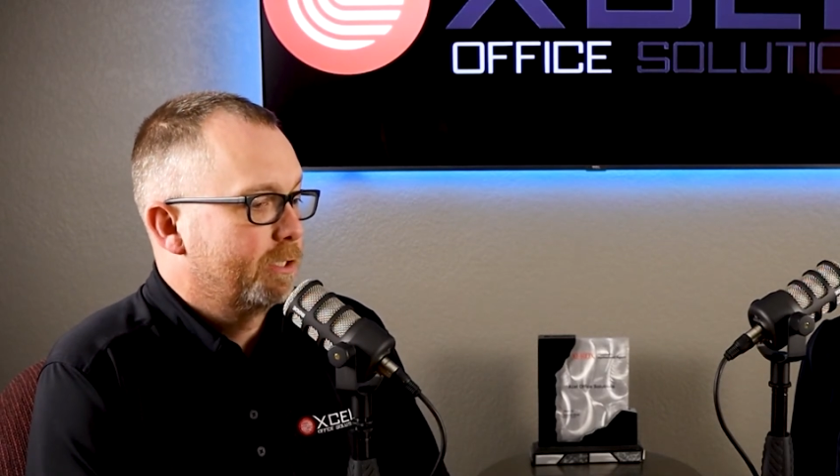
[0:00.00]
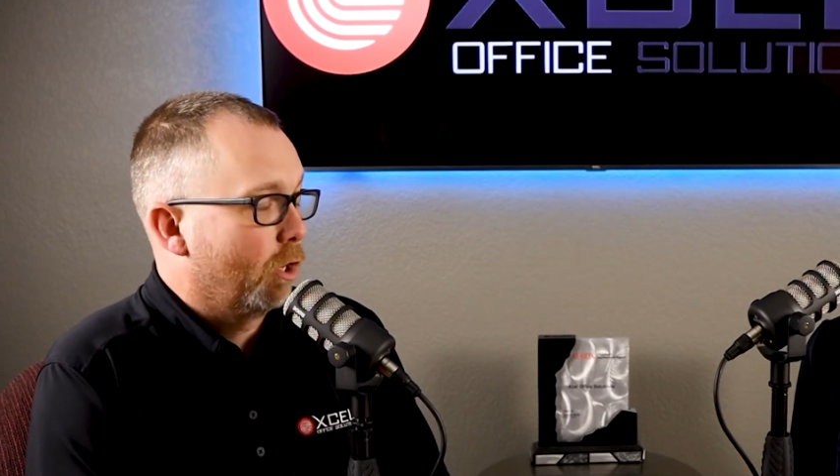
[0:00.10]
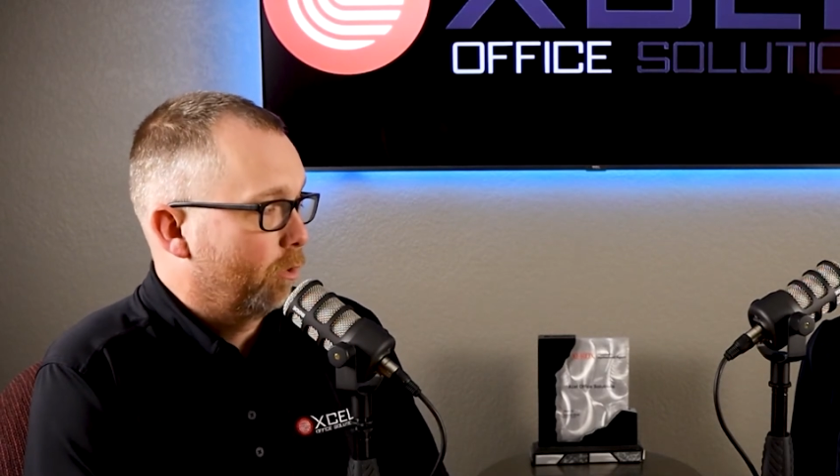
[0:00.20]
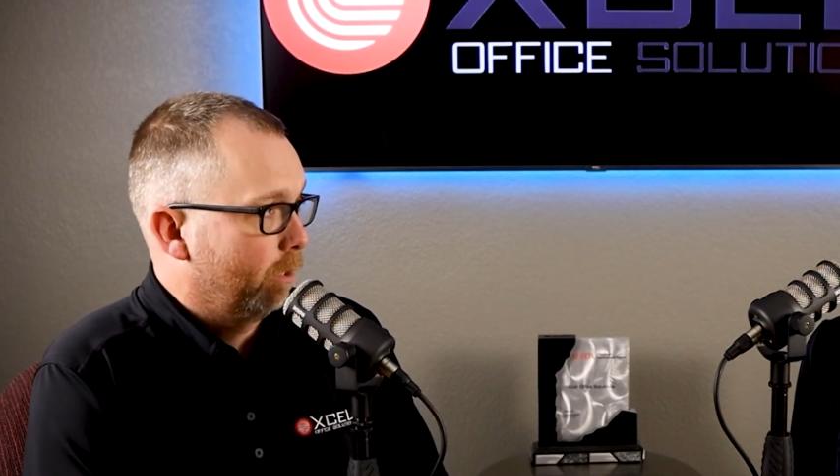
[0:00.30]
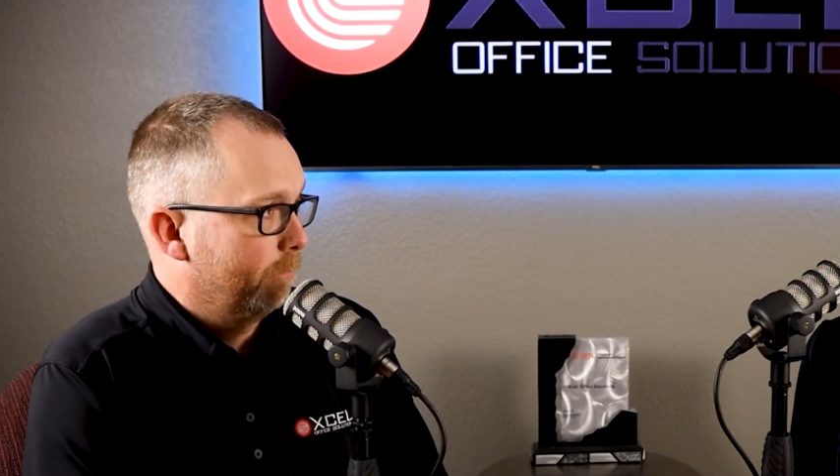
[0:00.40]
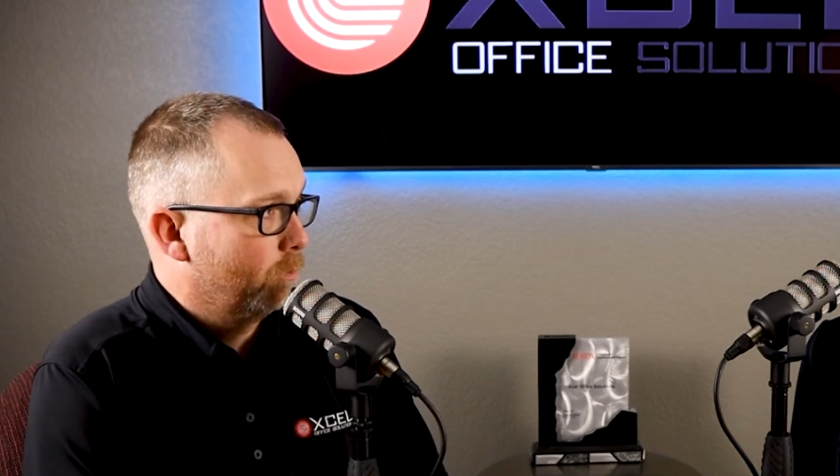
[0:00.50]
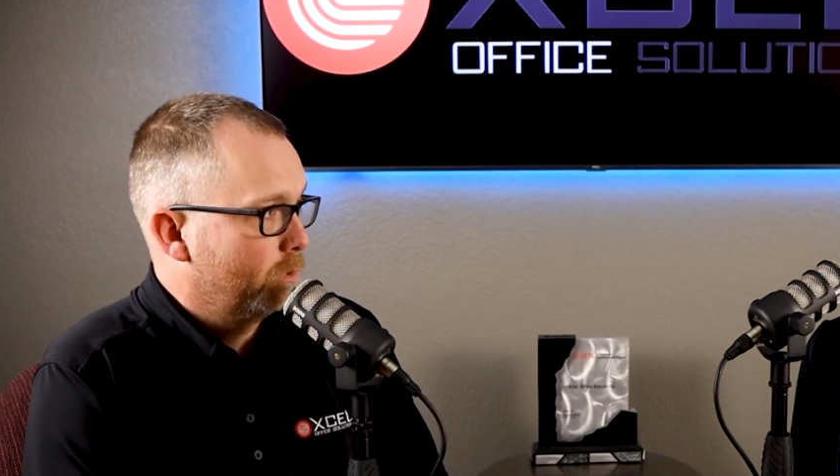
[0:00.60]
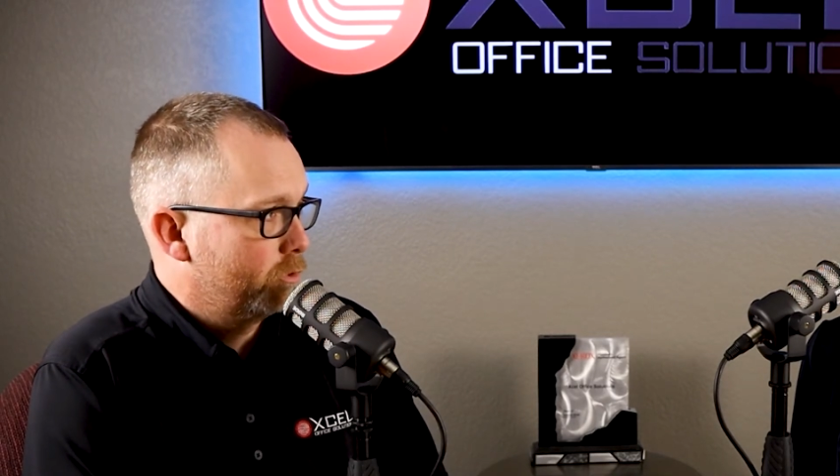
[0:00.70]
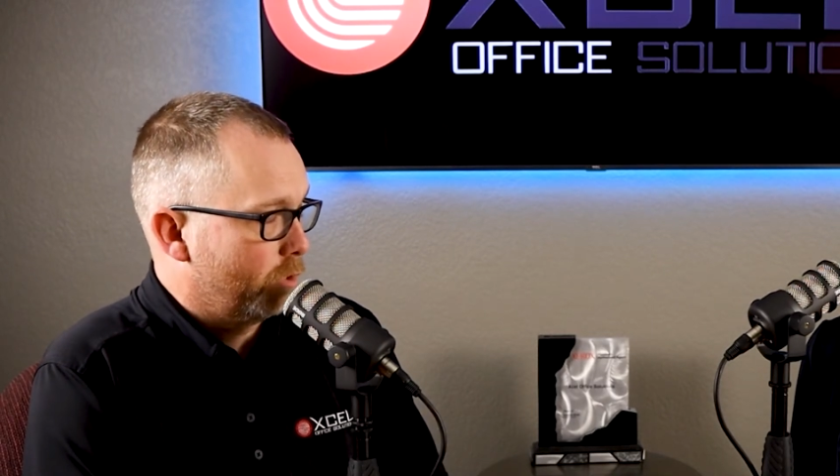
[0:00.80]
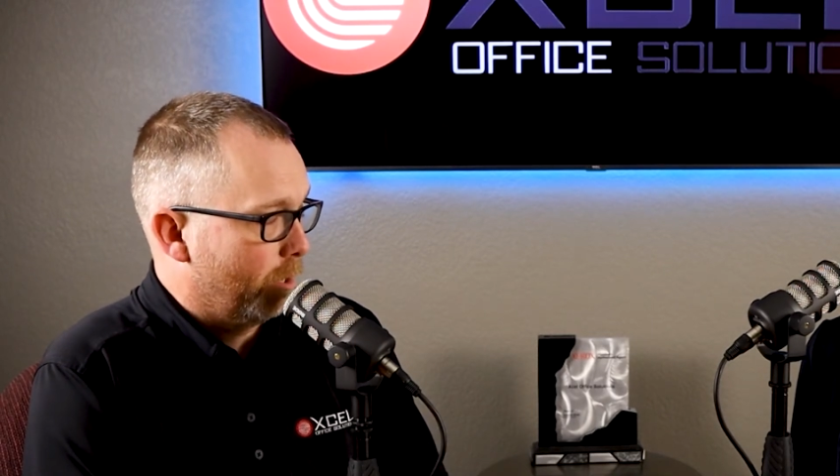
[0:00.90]
toner
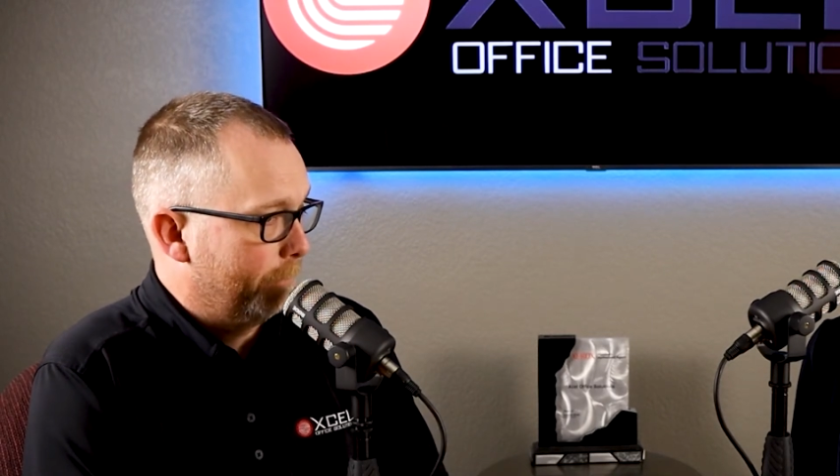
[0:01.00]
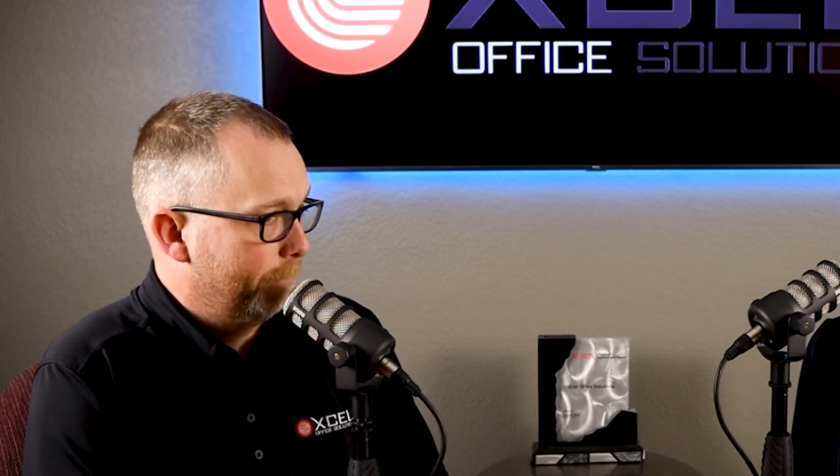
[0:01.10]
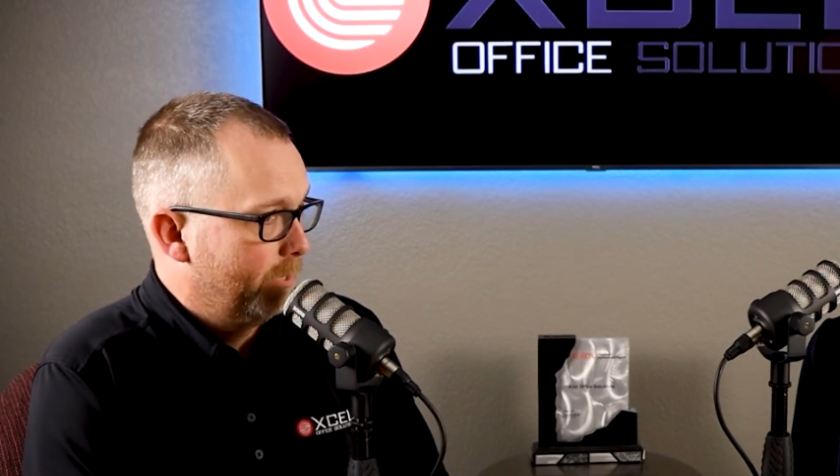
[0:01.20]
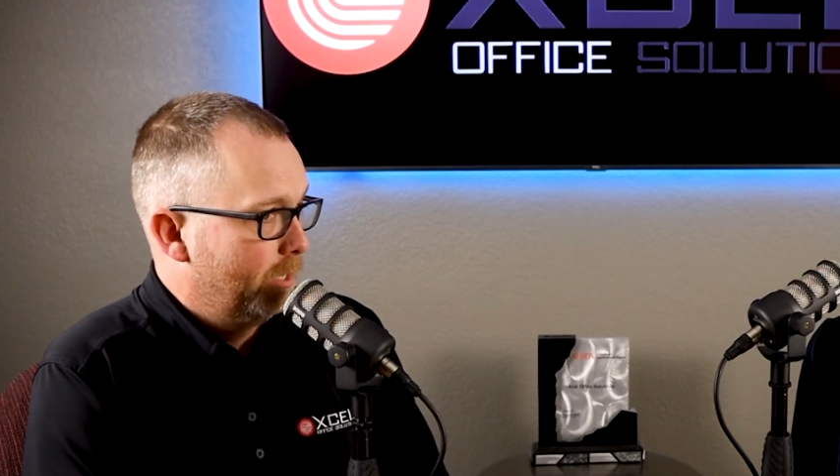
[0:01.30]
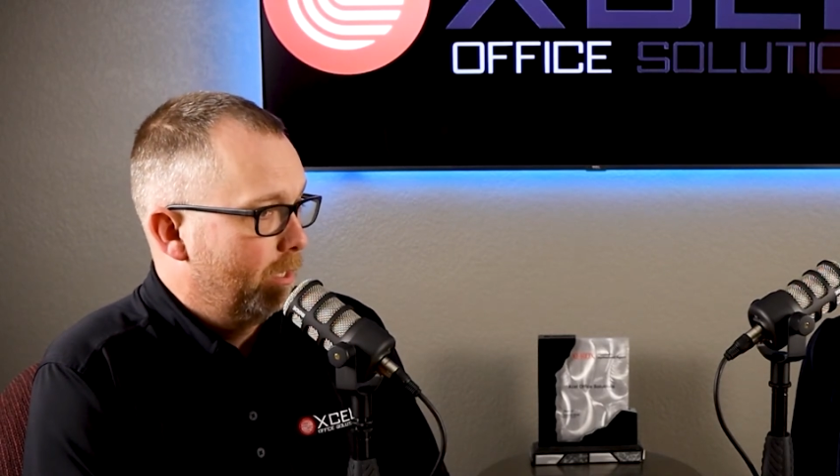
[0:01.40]
or a drum.